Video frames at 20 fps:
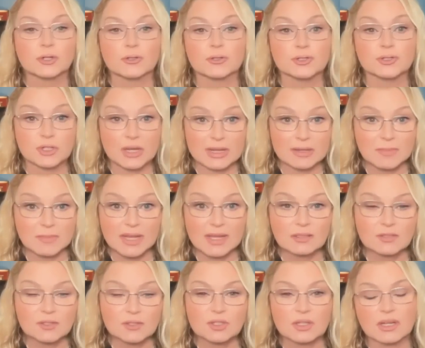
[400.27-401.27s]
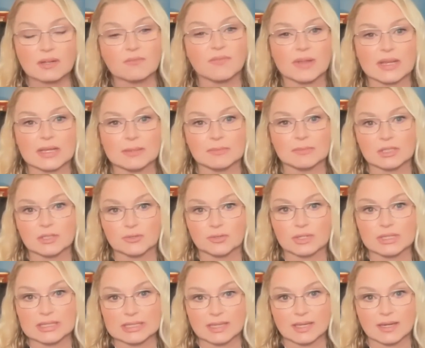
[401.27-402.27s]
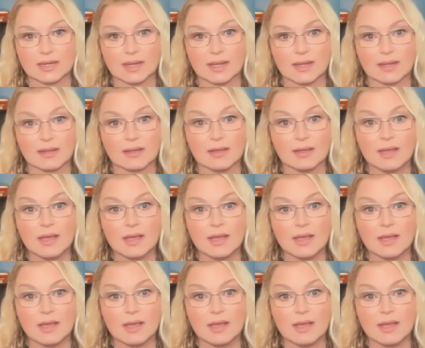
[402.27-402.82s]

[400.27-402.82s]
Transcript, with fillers: GEDmatch and Family Tree DNA.